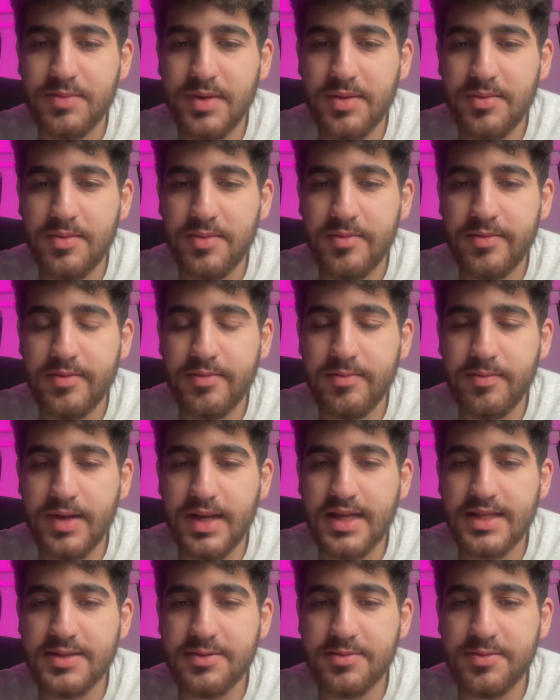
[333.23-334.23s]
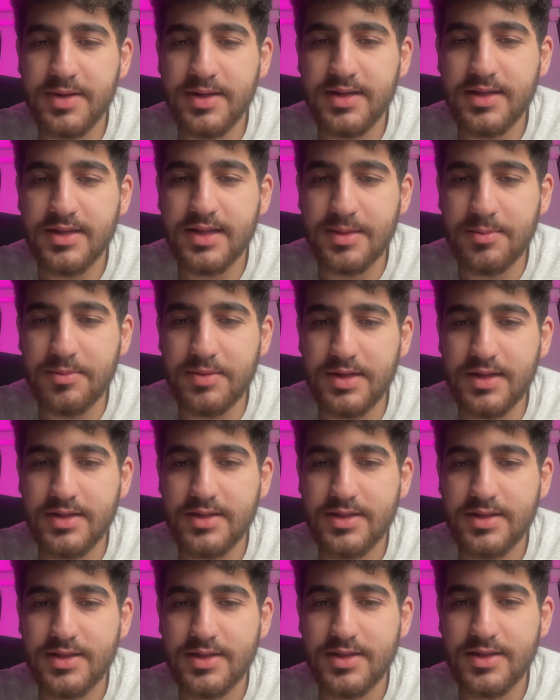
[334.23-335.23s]
Maybe let me make it a
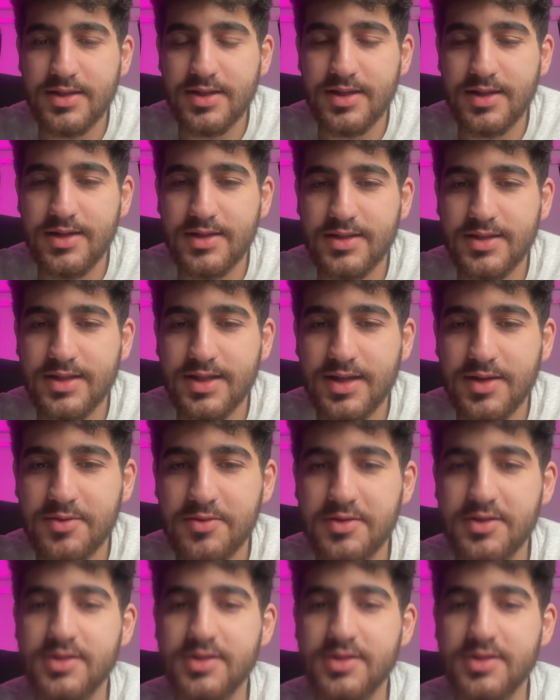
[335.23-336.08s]
bit less loud.